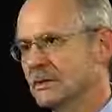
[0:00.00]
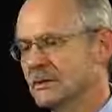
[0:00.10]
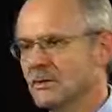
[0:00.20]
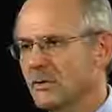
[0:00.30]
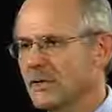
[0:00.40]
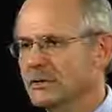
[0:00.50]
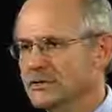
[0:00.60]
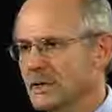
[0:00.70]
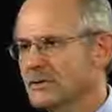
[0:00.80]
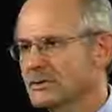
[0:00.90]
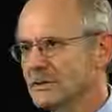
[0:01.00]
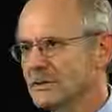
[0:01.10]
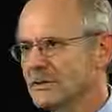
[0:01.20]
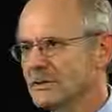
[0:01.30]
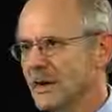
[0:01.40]
in the organization
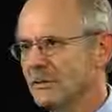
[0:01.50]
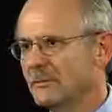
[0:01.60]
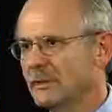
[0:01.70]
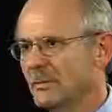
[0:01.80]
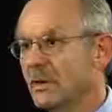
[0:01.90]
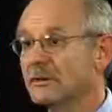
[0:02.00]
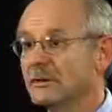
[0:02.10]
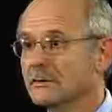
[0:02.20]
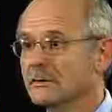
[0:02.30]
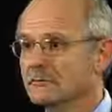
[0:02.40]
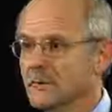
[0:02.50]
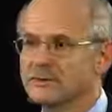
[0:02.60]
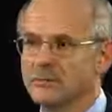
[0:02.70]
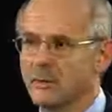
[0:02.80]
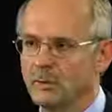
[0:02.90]
is probably one of the
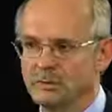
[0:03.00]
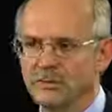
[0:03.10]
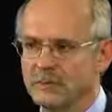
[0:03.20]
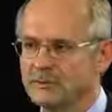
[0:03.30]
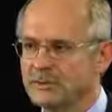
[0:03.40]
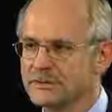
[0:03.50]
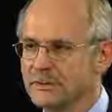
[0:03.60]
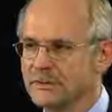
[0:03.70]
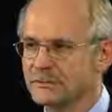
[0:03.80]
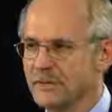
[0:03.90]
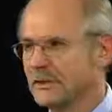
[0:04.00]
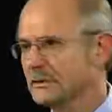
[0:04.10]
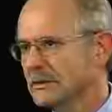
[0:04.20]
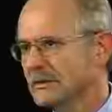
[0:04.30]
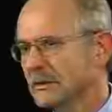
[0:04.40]
most important characteristics for any
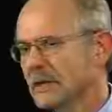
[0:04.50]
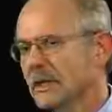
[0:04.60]
leader.